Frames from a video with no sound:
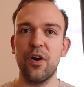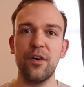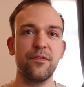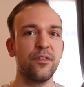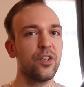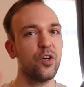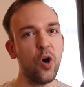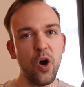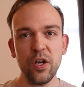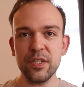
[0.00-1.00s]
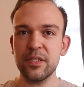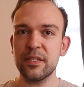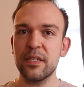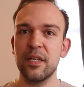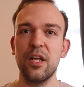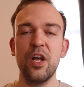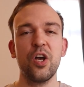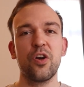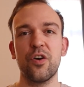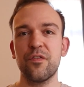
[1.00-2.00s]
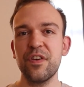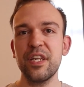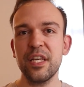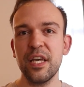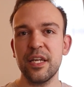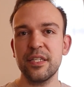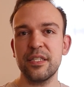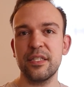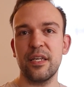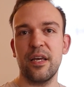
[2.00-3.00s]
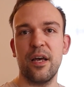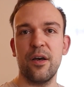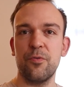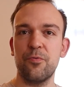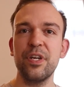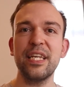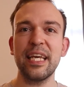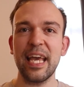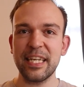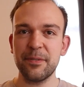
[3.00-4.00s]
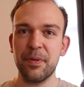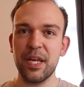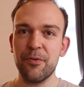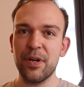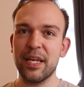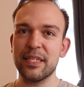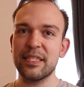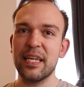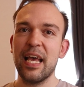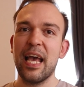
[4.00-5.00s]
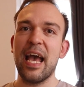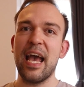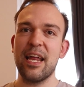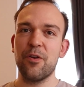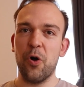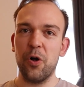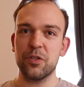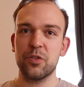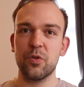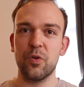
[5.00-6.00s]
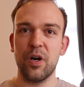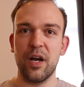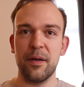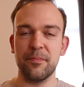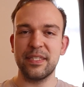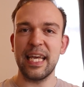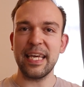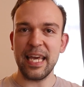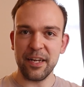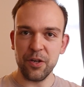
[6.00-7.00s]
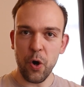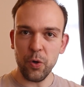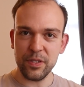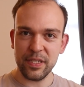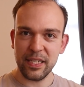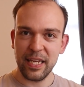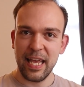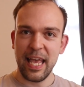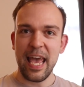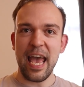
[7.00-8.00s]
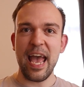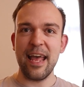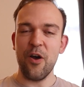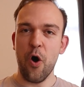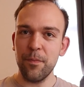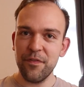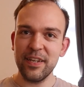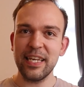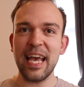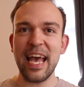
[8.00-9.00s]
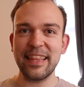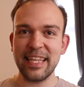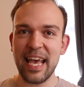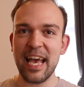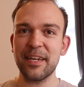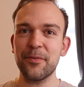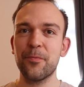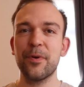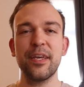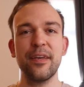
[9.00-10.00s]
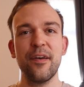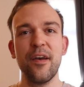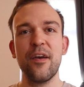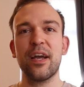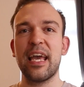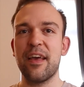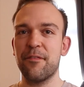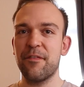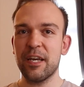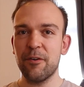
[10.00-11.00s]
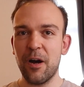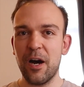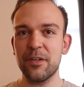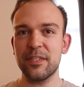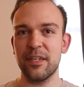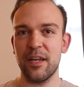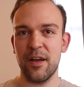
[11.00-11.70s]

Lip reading: of cost, convenience, reading experience, and also taking notes. And hopefully at the end we can figure out